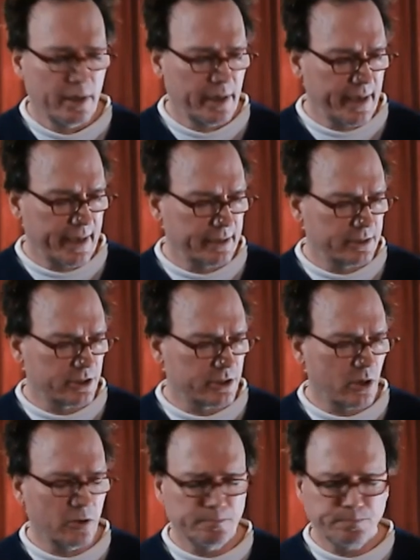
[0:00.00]
And
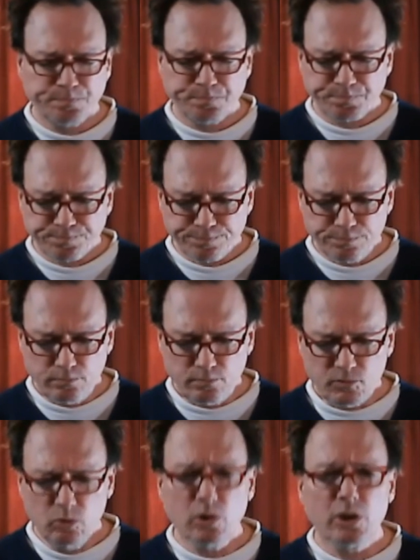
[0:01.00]
so
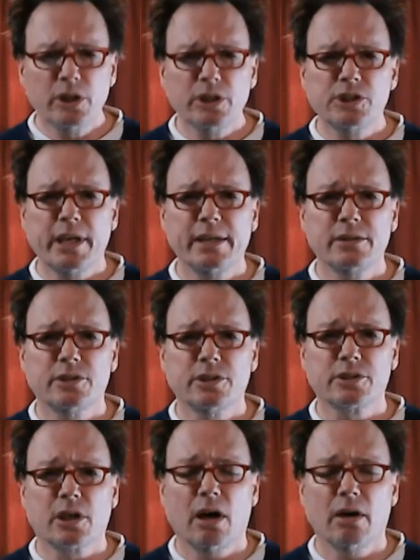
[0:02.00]
we're going to change
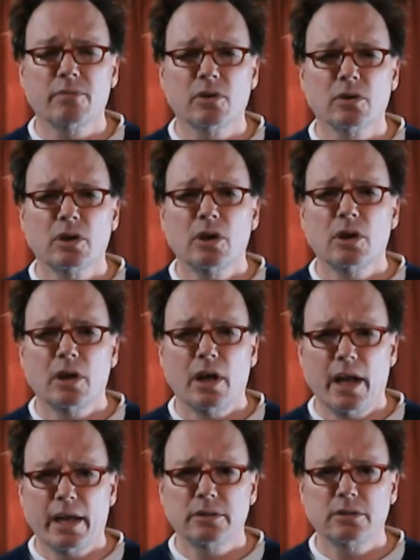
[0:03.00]
this cover
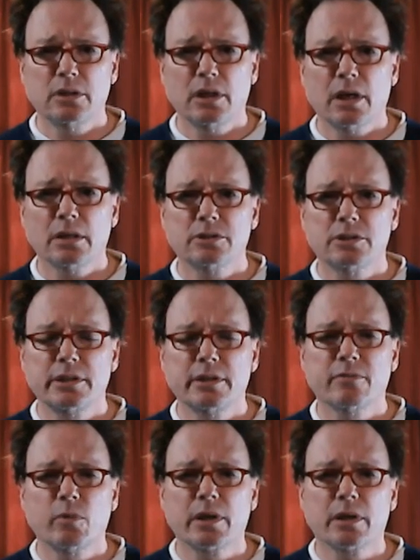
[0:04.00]
and see
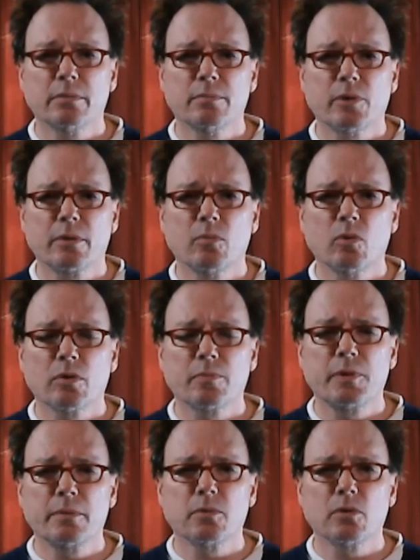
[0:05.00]
if we can bring more
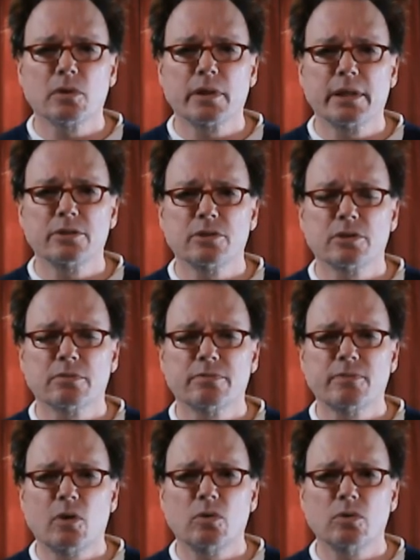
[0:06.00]
people into the
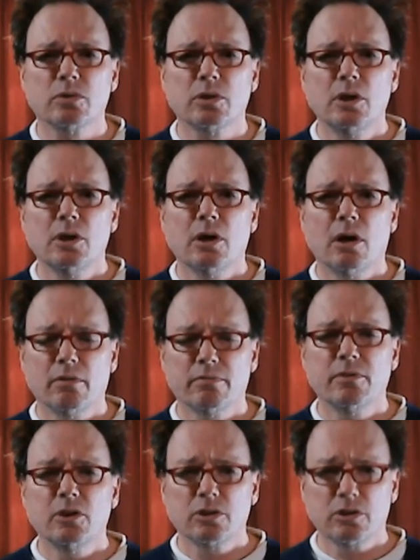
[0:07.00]
fold of
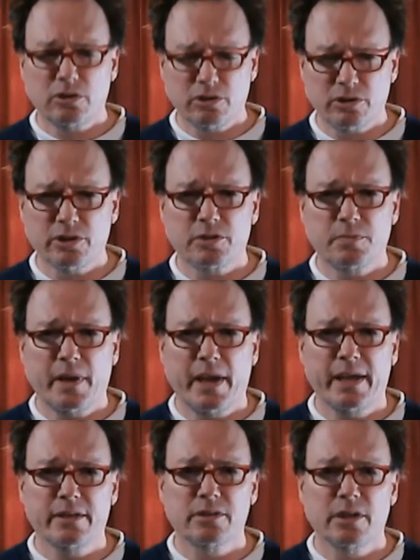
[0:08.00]
goodness
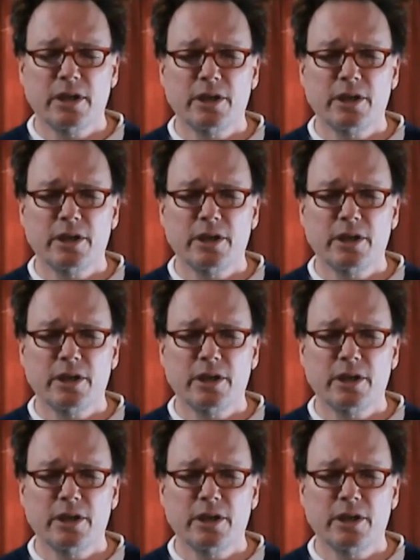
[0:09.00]
pays.